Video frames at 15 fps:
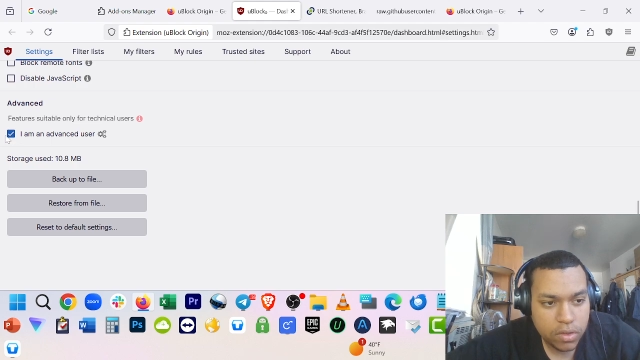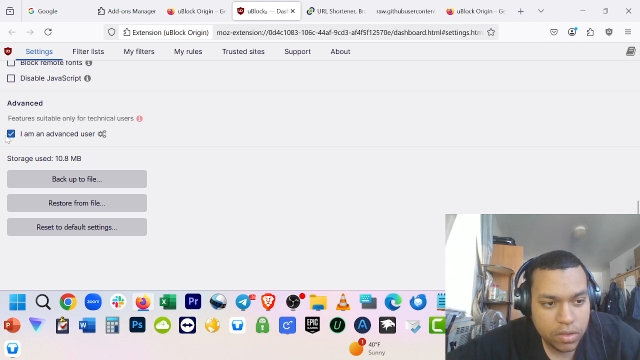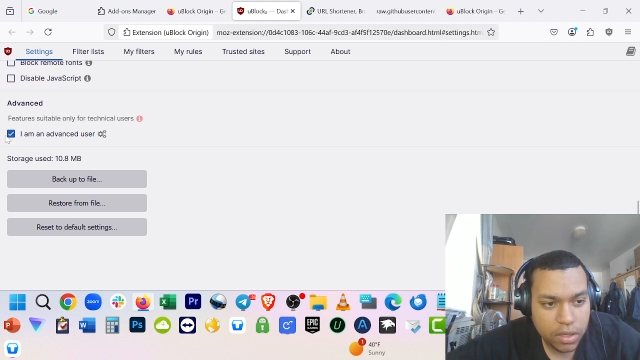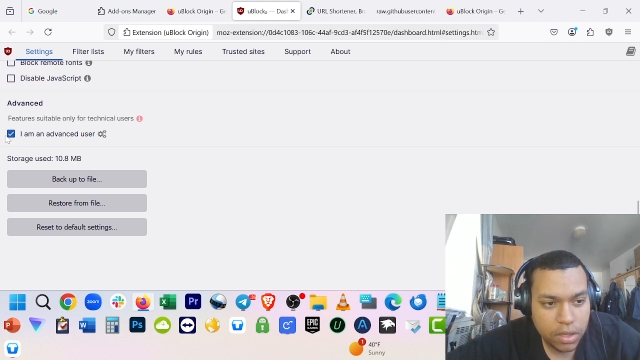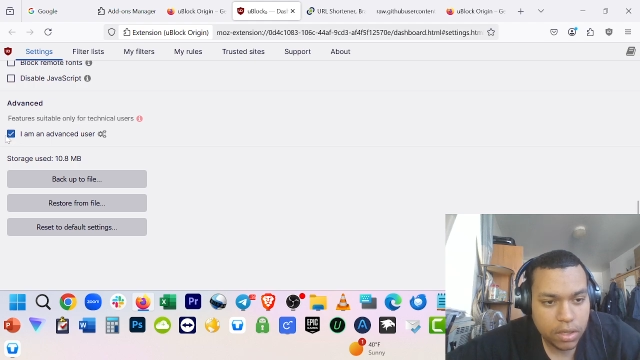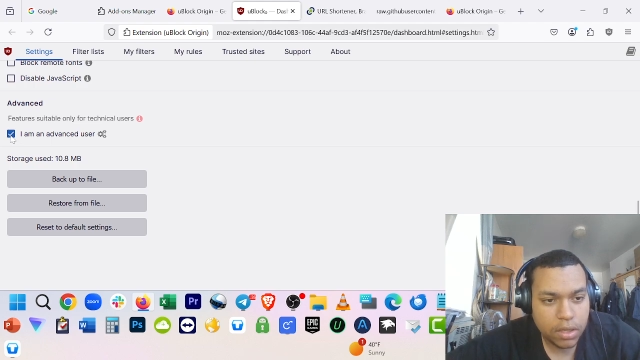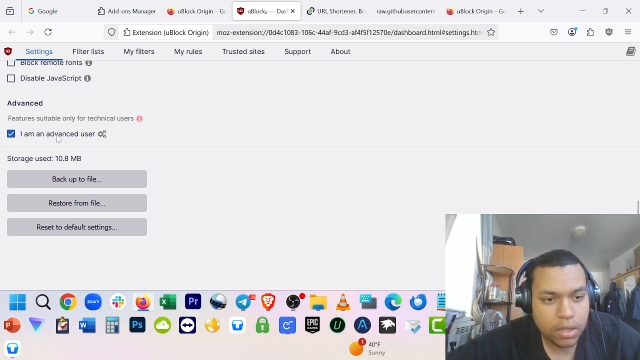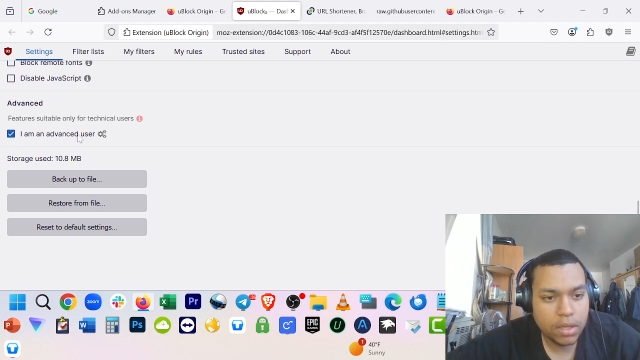
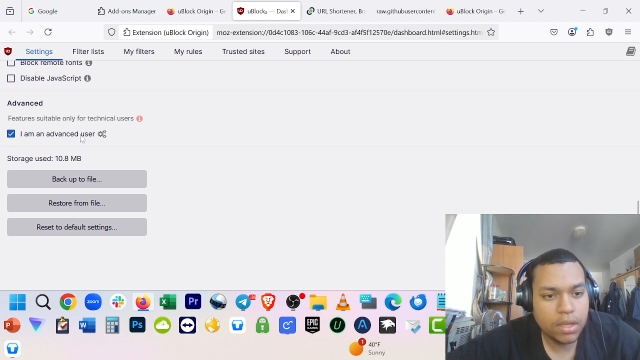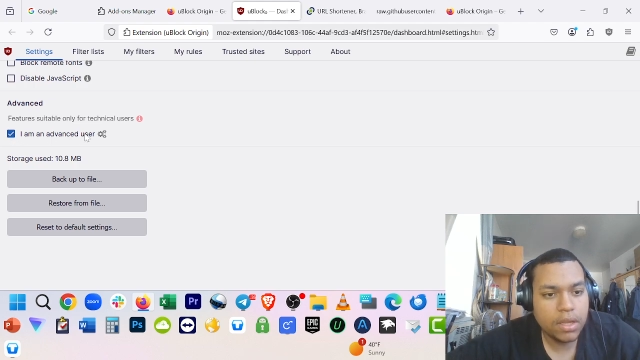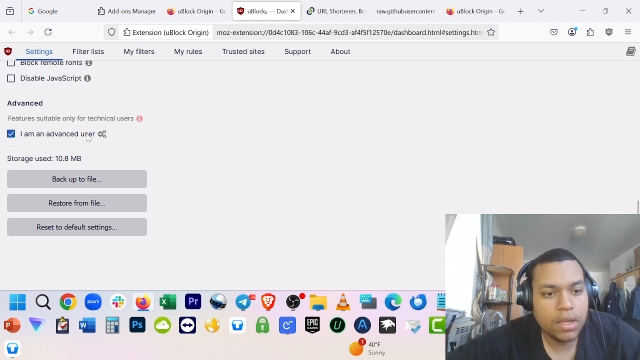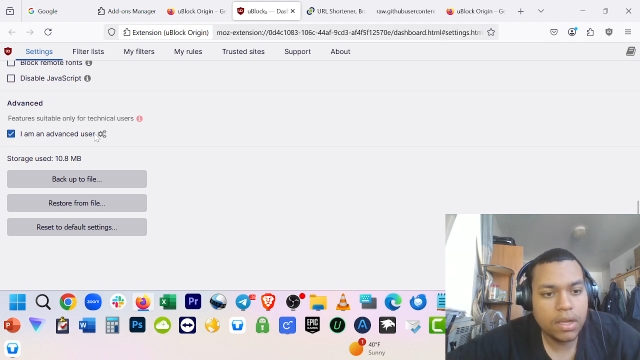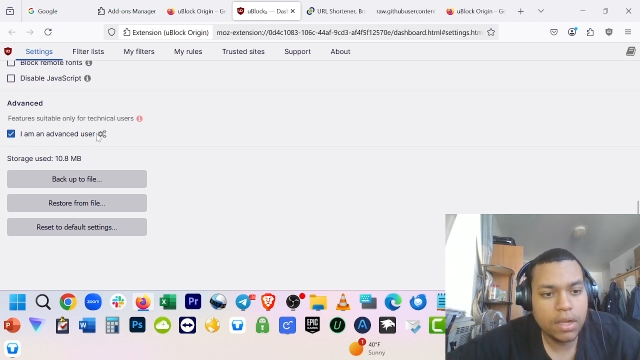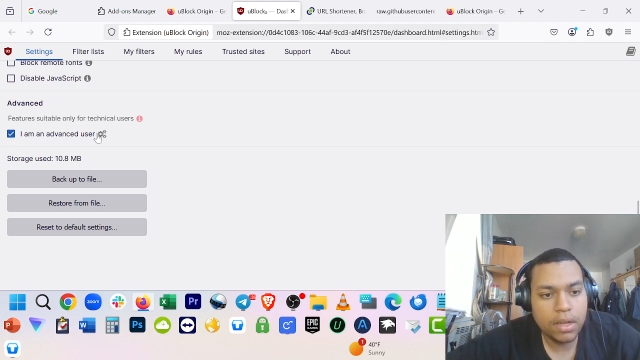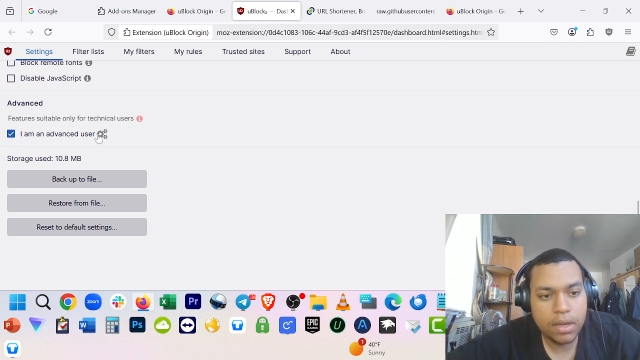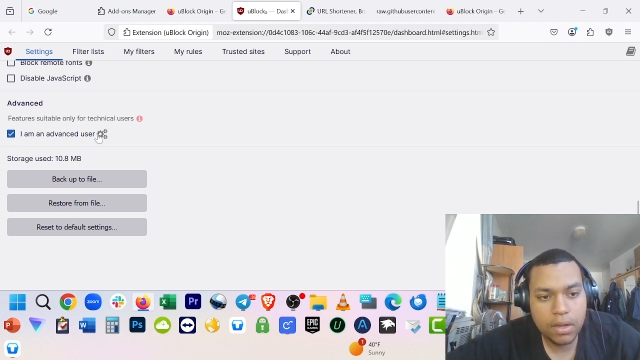ticket.
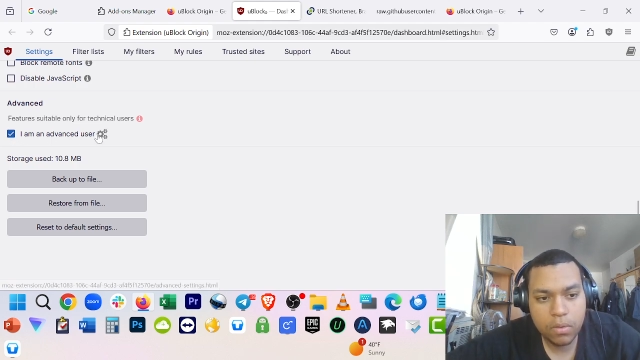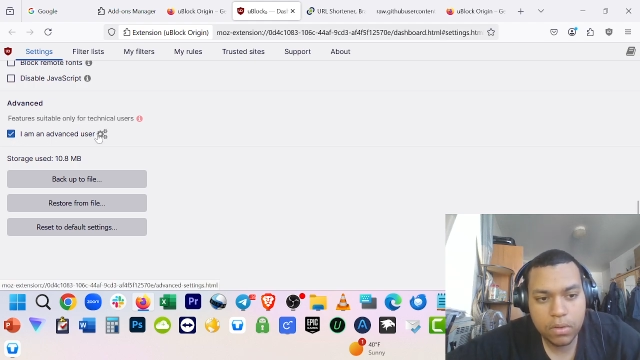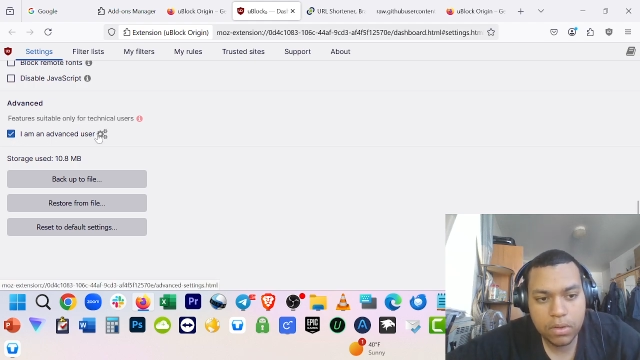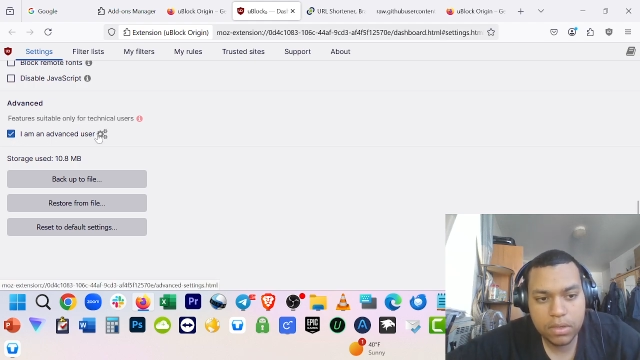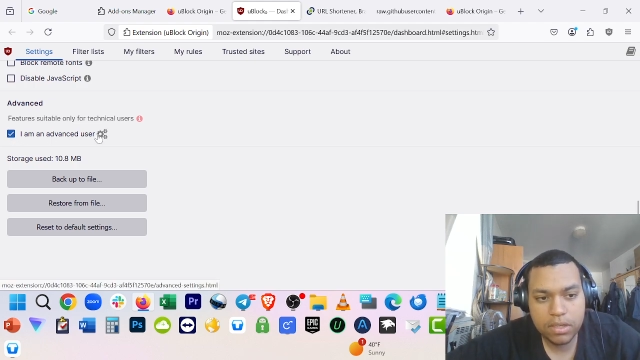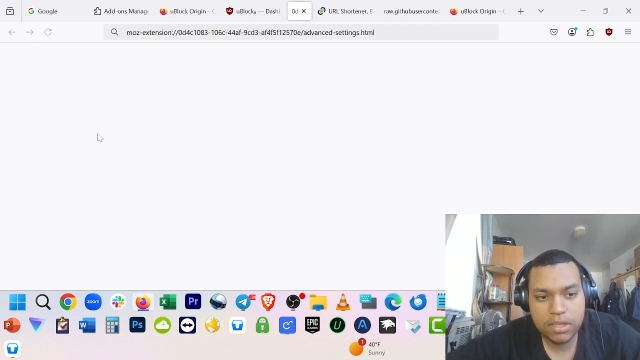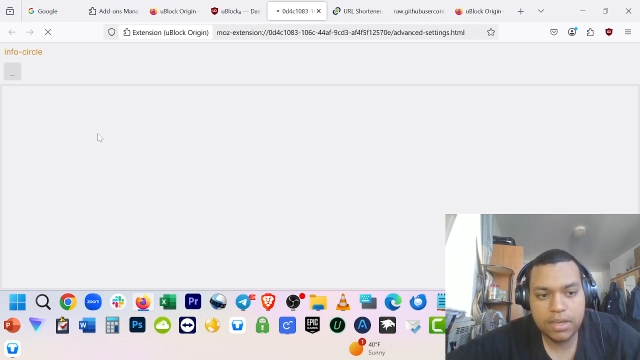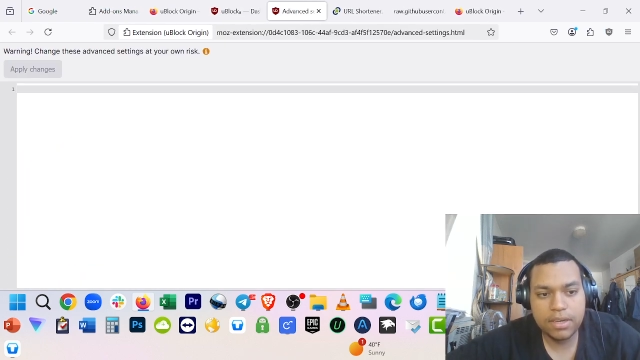Click on the
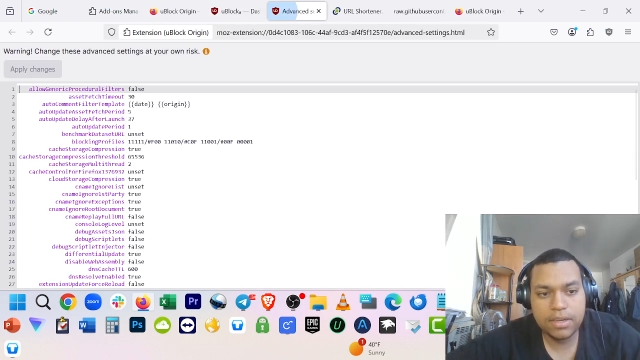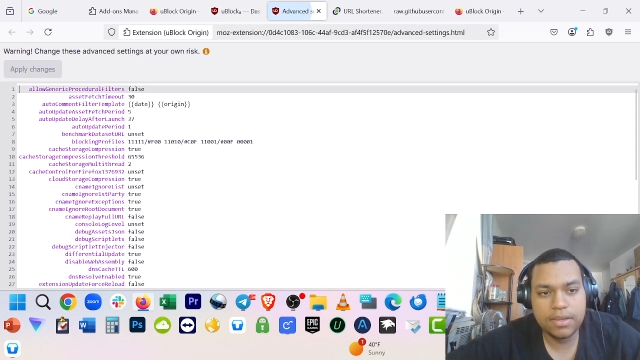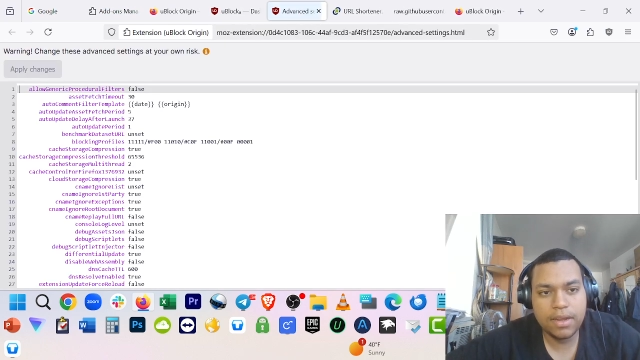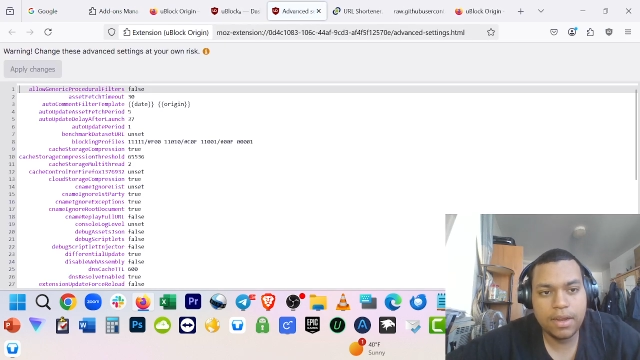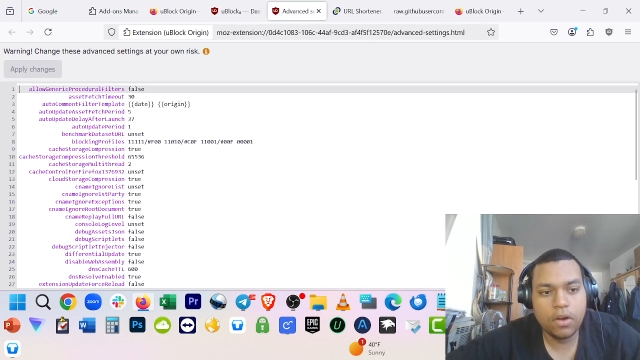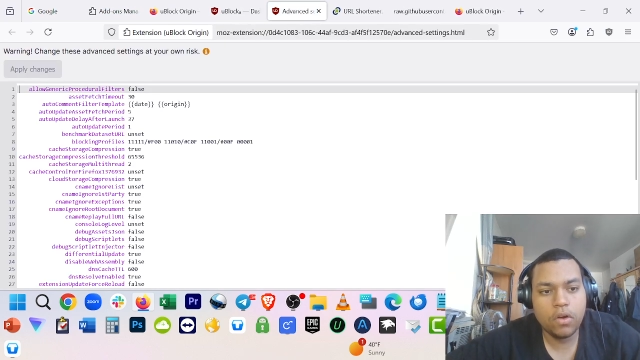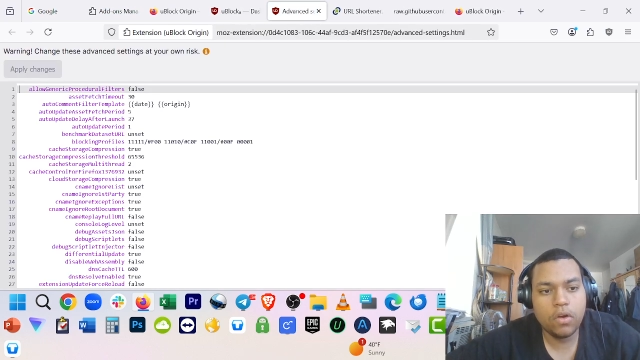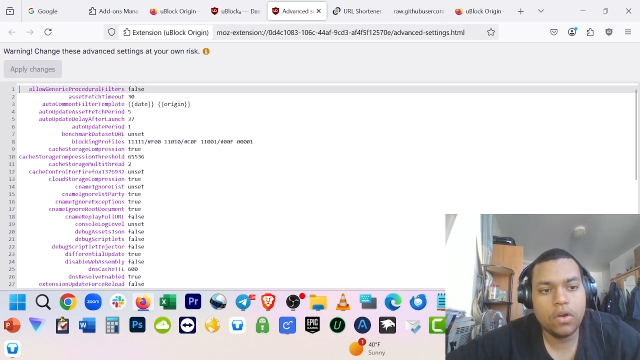settings
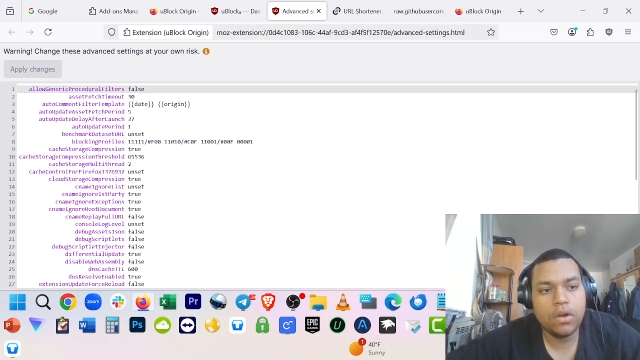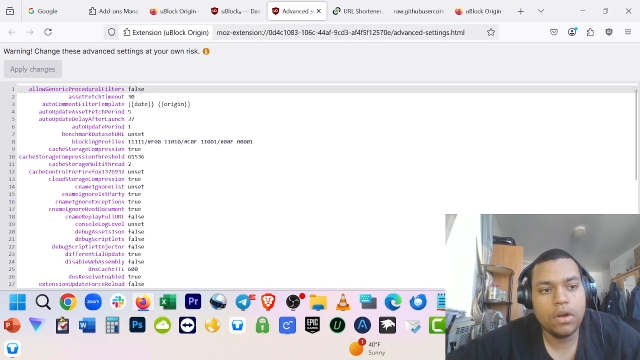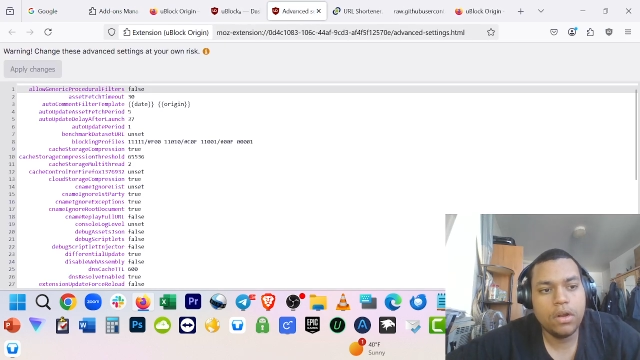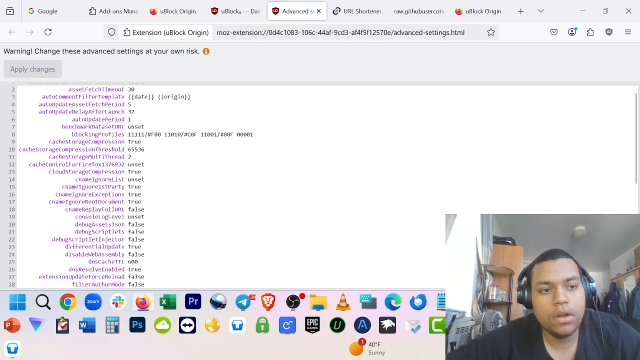icon.